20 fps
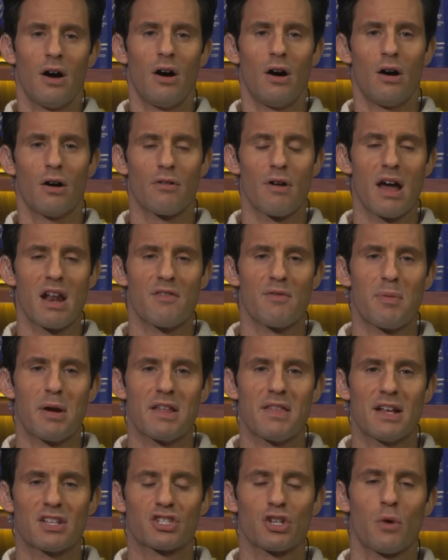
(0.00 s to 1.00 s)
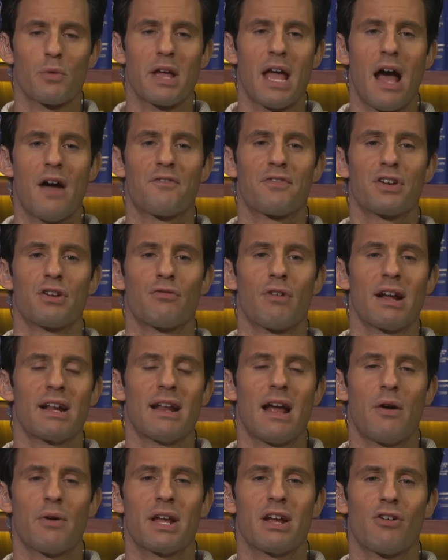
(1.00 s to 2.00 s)
All right, everybody. That's all we have for you right
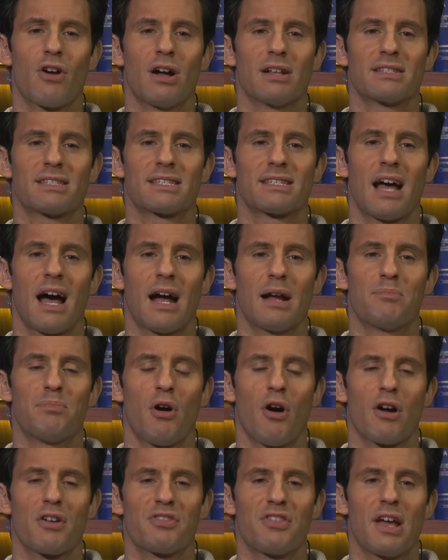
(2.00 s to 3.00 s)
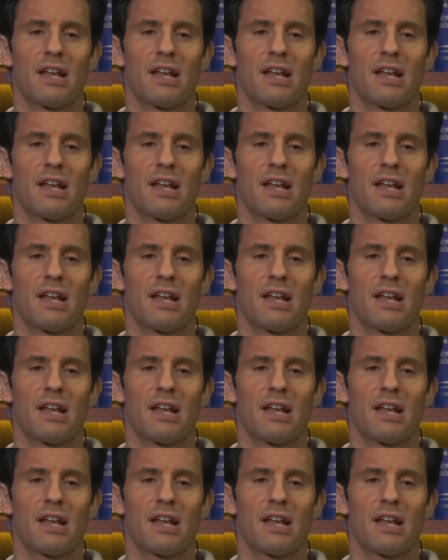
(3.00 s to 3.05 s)
now here on Sidebar.